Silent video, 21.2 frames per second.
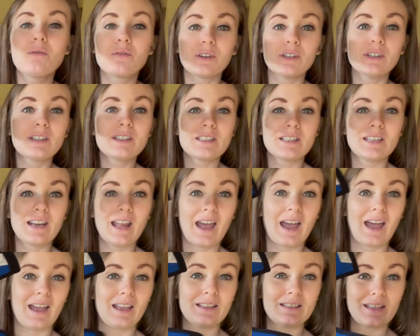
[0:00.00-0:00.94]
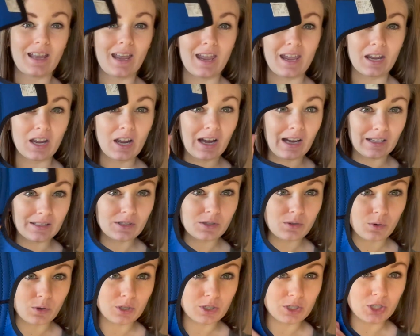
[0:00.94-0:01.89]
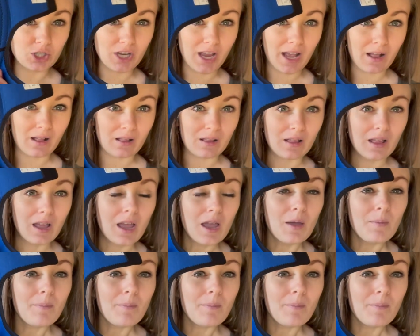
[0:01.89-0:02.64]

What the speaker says: First, it has a contoured gel